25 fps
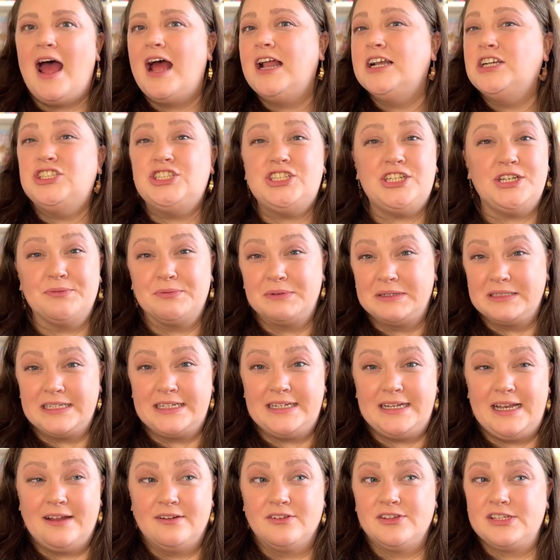And she
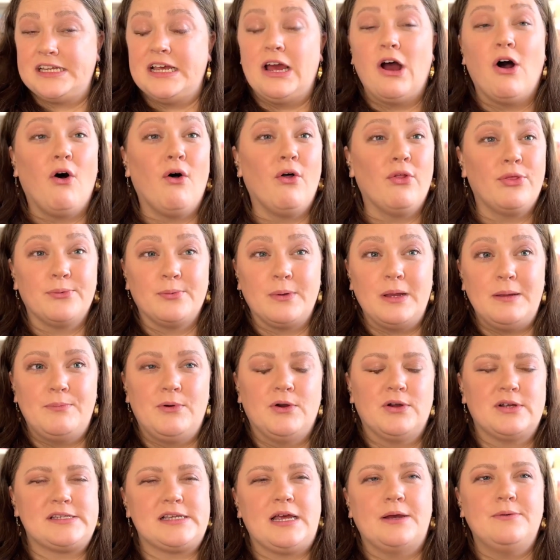really nails it. All three
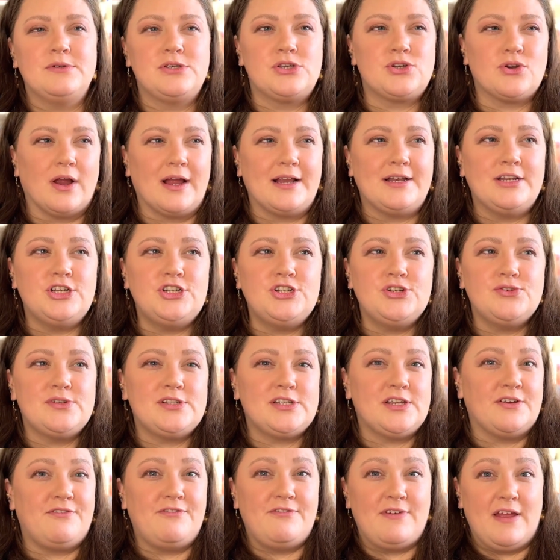books. I was trying to choose
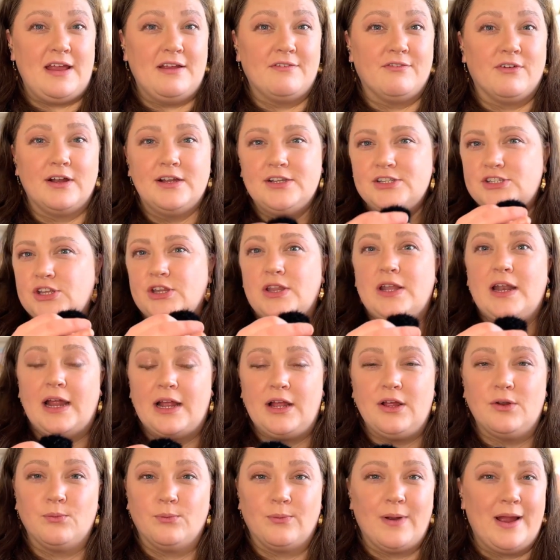a favorite so that I
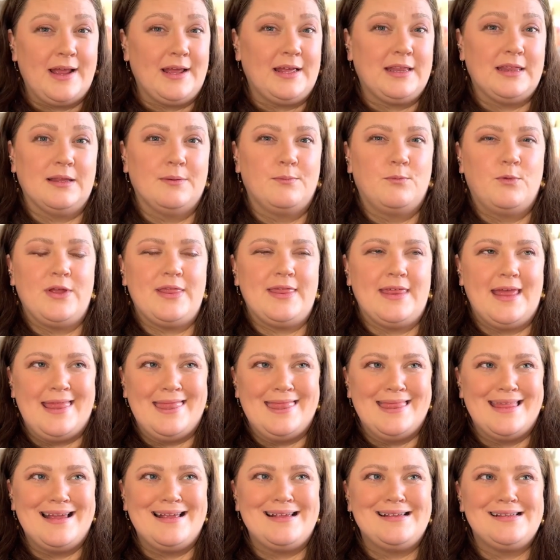could rank them
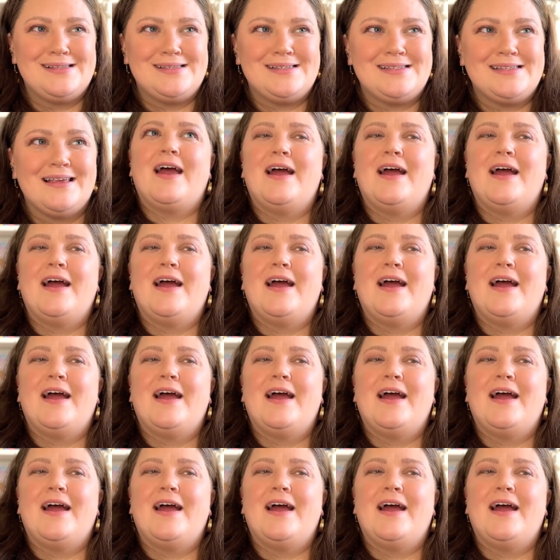within this.